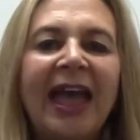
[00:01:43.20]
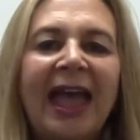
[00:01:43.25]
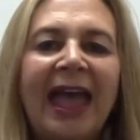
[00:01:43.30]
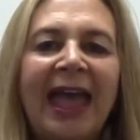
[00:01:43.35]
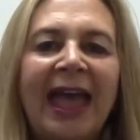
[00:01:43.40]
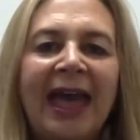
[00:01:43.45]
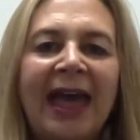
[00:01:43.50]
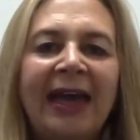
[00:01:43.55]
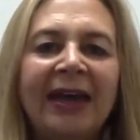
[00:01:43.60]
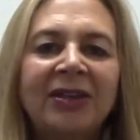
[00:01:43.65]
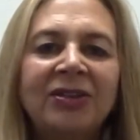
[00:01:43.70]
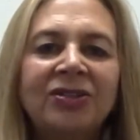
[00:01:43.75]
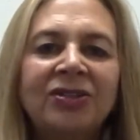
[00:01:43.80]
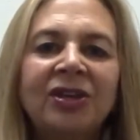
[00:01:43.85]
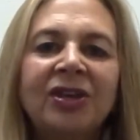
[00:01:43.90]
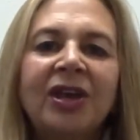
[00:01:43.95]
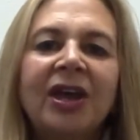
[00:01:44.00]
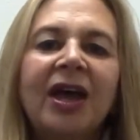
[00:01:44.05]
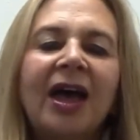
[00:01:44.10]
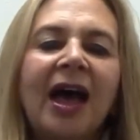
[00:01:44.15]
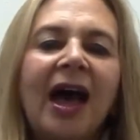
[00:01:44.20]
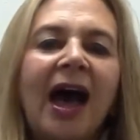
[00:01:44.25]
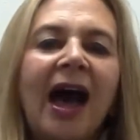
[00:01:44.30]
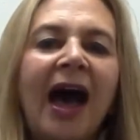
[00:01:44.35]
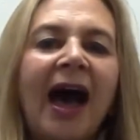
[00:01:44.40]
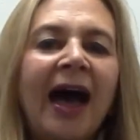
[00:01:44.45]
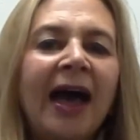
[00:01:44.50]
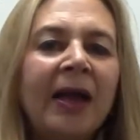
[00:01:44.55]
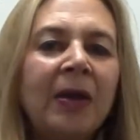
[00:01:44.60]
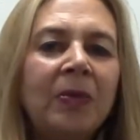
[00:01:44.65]
And
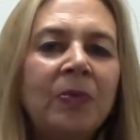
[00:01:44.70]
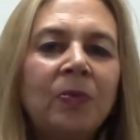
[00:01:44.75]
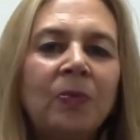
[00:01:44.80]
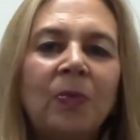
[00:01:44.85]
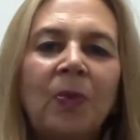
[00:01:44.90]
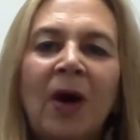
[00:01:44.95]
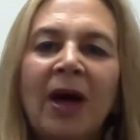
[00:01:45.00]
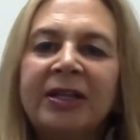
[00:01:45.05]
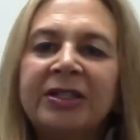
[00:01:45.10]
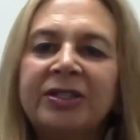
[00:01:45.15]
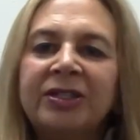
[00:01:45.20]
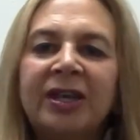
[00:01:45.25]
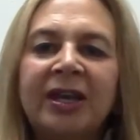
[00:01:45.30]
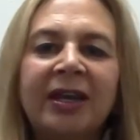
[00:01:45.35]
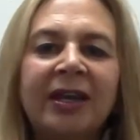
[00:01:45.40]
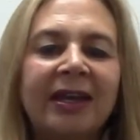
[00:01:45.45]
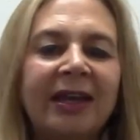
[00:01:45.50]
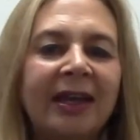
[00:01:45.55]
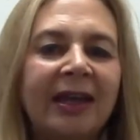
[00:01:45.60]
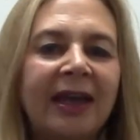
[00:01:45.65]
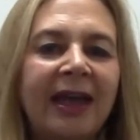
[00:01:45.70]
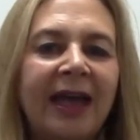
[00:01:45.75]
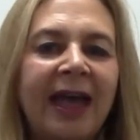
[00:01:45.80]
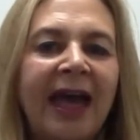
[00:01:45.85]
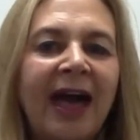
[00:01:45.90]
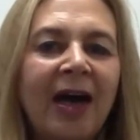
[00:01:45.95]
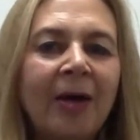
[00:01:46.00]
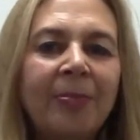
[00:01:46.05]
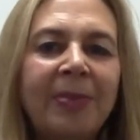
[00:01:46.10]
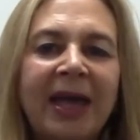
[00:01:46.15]
I want to
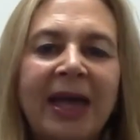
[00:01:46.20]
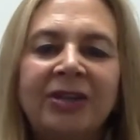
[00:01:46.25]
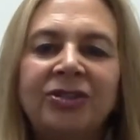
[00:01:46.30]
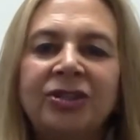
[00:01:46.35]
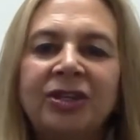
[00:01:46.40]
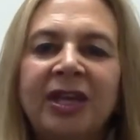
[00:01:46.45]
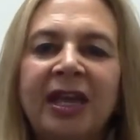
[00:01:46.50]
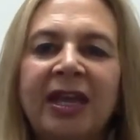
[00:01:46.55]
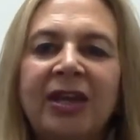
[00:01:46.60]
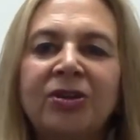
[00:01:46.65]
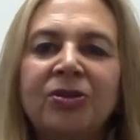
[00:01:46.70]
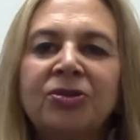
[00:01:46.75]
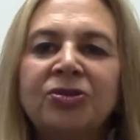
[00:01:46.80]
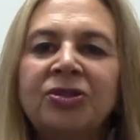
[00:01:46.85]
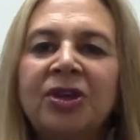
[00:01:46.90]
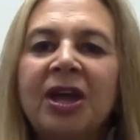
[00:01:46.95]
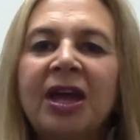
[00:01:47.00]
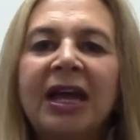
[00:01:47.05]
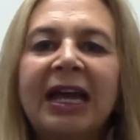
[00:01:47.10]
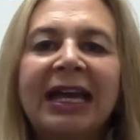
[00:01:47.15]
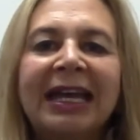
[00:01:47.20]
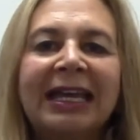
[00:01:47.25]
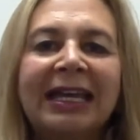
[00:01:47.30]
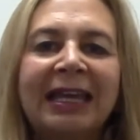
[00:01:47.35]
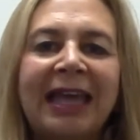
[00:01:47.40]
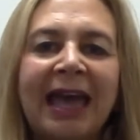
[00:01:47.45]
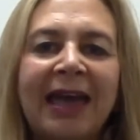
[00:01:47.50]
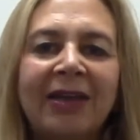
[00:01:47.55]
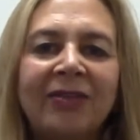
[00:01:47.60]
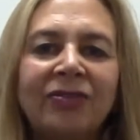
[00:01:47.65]
help educators
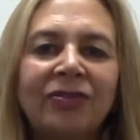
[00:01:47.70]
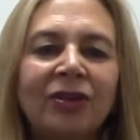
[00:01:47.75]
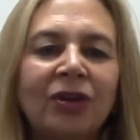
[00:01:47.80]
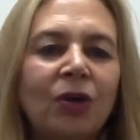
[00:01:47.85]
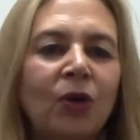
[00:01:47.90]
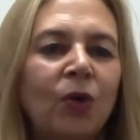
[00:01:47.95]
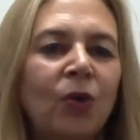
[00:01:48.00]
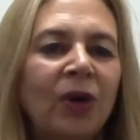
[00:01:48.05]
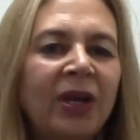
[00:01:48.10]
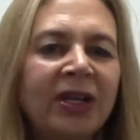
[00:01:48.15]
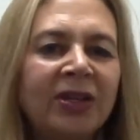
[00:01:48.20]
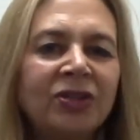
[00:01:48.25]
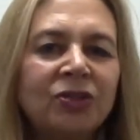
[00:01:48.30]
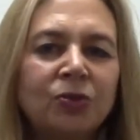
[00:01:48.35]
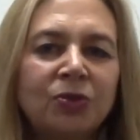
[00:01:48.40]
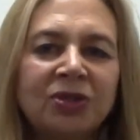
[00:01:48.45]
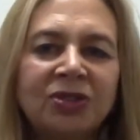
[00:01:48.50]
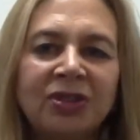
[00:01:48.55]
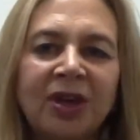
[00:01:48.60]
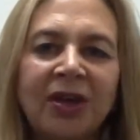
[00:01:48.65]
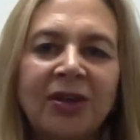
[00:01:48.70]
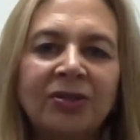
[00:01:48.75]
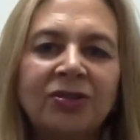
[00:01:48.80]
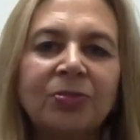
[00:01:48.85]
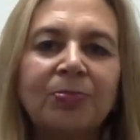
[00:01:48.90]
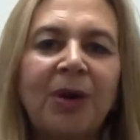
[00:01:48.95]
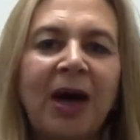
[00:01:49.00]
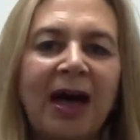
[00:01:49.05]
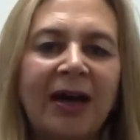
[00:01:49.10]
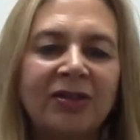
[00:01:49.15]
get the quickest results
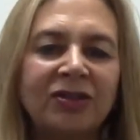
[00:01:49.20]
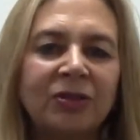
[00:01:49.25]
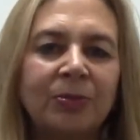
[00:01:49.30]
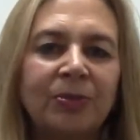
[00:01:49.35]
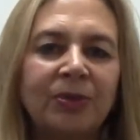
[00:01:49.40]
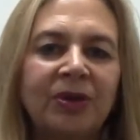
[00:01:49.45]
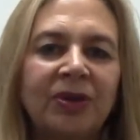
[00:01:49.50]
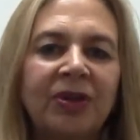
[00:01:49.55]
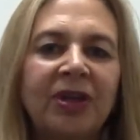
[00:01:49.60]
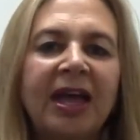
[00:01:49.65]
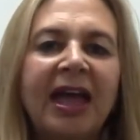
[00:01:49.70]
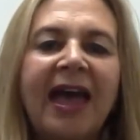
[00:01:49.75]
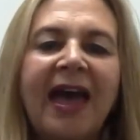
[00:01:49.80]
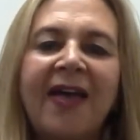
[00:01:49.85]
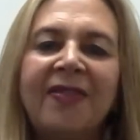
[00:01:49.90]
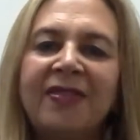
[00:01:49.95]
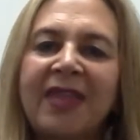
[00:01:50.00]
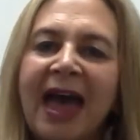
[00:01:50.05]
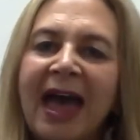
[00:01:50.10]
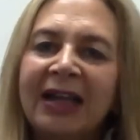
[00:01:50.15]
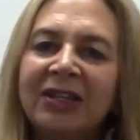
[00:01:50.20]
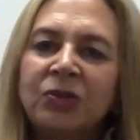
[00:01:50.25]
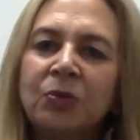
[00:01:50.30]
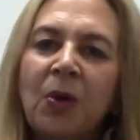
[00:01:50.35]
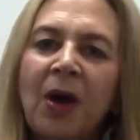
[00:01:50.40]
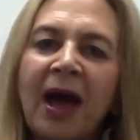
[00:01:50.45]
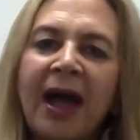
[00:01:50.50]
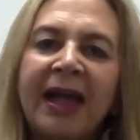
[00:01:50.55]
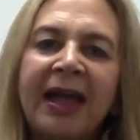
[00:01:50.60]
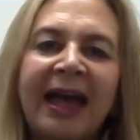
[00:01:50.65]
possible, and that's
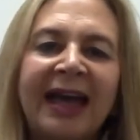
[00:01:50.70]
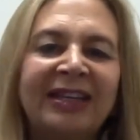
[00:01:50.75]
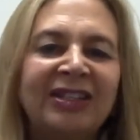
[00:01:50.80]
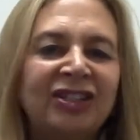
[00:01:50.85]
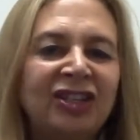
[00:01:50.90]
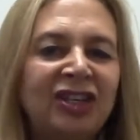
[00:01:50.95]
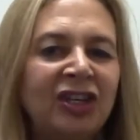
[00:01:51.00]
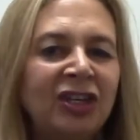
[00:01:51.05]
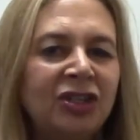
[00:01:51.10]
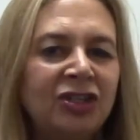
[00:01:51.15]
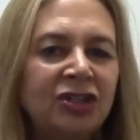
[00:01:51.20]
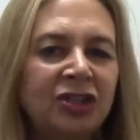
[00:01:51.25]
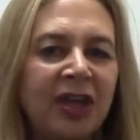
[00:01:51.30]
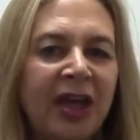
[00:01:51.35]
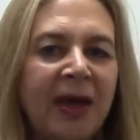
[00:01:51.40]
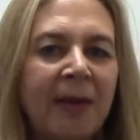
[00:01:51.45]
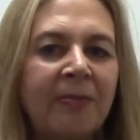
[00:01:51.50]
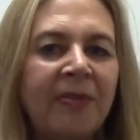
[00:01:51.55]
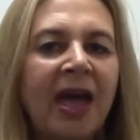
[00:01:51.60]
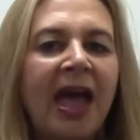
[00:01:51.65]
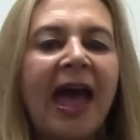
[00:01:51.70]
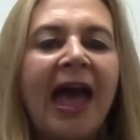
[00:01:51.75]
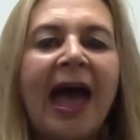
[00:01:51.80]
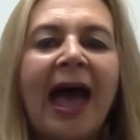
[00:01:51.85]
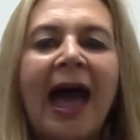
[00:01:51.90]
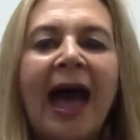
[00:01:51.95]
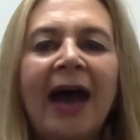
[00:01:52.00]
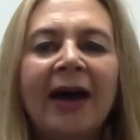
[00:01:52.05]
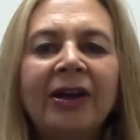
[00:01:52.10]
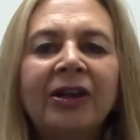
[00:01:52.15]
why I teach them
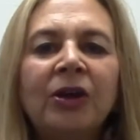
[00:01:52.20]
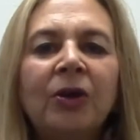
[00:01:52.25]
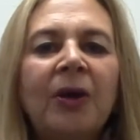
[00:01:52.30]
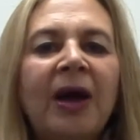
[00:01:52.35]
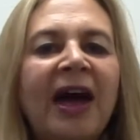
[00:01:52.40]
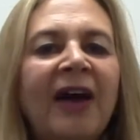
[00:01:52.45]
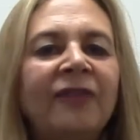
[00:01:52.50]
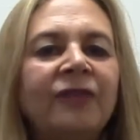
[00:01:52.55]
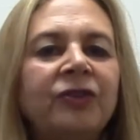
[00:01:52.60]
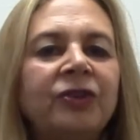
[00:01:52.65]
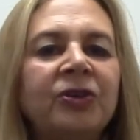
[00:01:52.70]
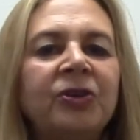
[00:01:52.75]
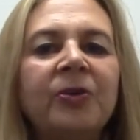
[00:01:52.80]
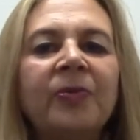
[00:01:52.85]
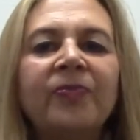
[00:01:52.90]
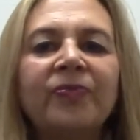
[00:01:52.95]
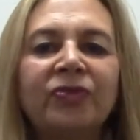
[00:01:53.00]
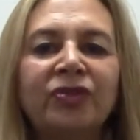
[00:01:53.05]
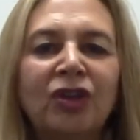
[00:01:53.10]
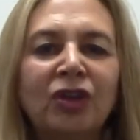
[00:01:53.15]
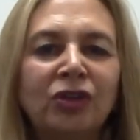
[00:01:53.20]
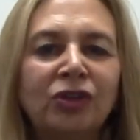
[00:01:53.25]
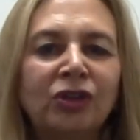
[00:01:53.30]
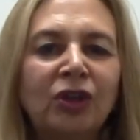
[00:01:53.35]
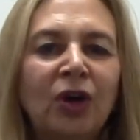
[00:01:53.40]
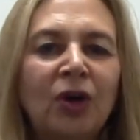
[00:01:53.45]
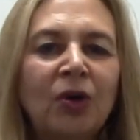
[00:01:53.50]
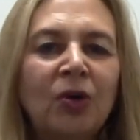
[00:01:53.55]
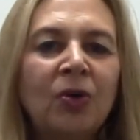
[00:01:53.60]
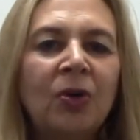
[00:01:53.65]
how to go after the
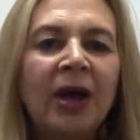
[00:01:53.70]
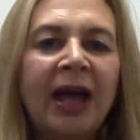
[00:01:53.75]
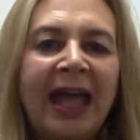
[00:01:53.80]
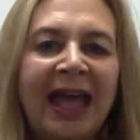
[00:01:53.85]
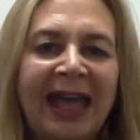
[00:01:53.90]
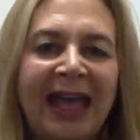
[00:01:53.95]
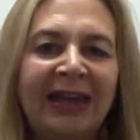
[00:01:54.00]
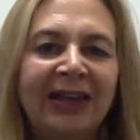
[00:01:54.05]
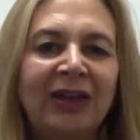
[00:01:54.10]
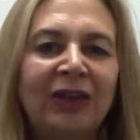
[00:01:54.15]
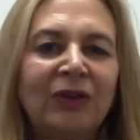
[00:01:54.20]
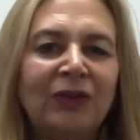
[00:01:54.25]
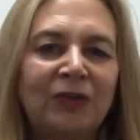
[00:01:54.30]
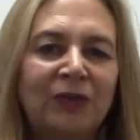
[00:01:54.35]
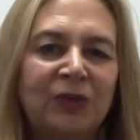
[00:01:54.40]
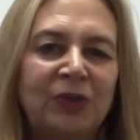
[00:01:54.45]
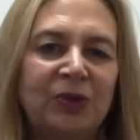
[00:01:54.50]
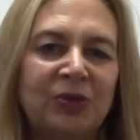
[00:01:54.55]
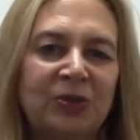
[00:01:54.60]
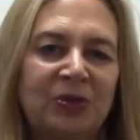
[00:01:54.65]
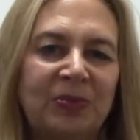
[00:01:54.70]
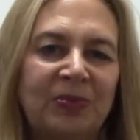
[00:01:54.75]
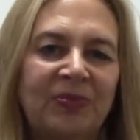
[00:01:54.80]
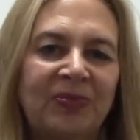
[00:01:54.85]
low-hanging fruit.